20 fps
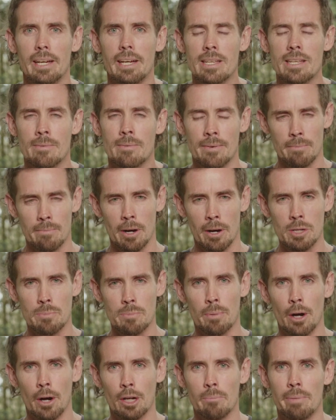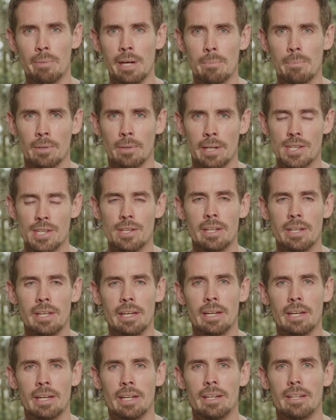some of the most broken people in our
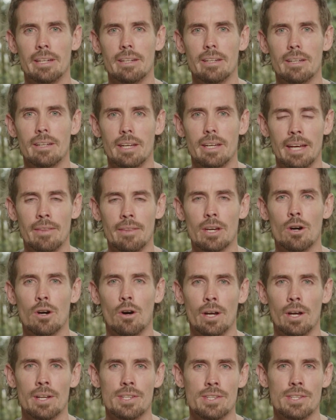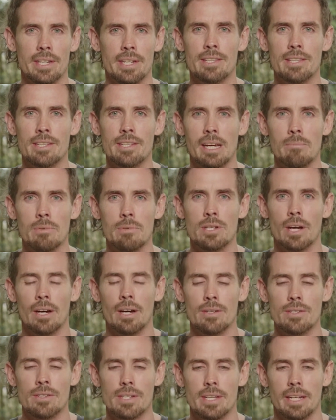city and the kindness that our team
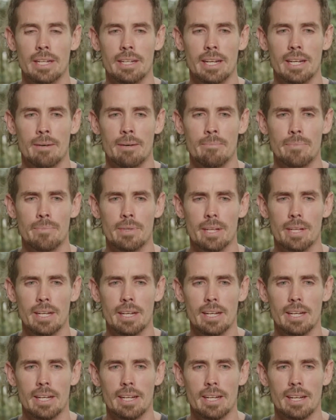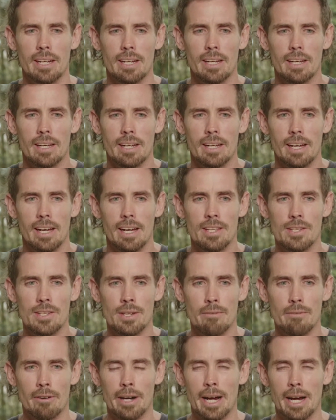shows. And
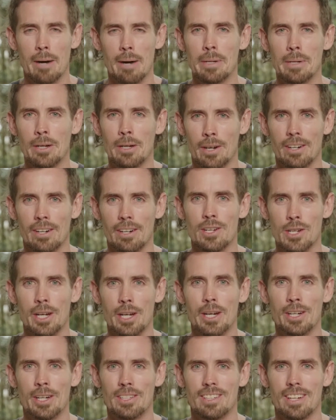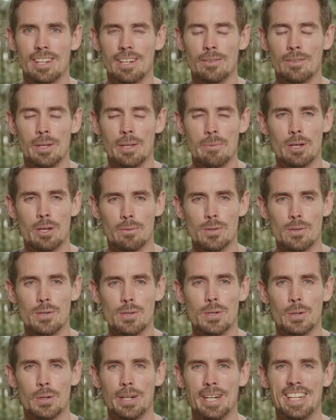so very humbly, I share a really beautiful
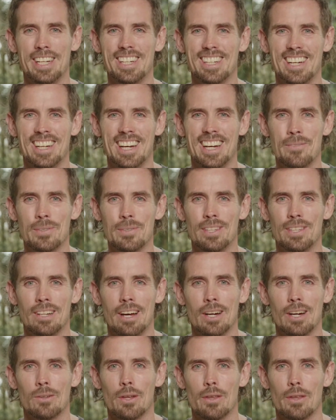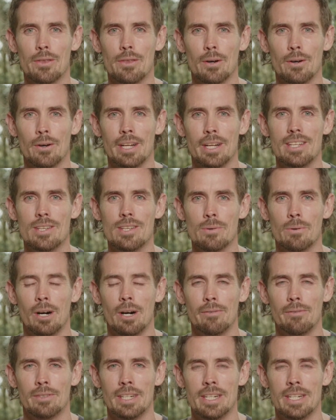story with the local authorities, who are
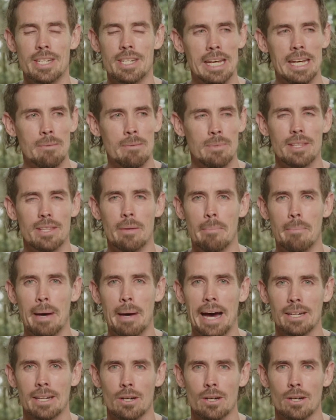often deemed the bad